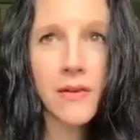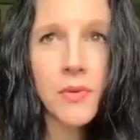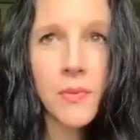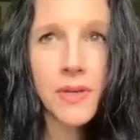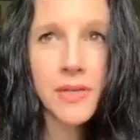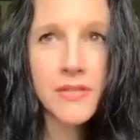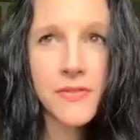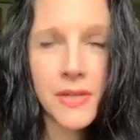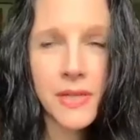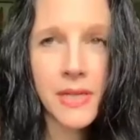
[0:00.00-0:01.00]
Everyone is
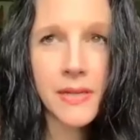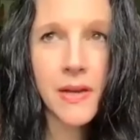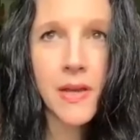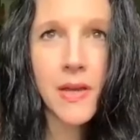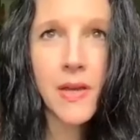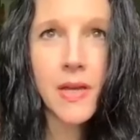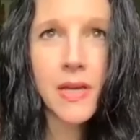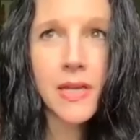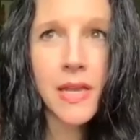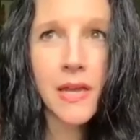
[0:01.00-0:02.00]
feeling.
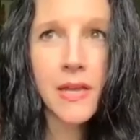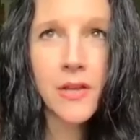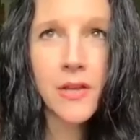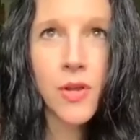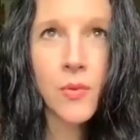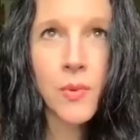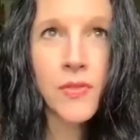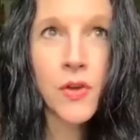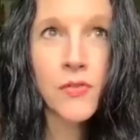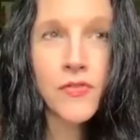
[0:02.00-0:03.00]
And, and, you know,
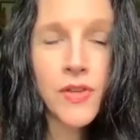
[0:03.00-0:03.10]
when they're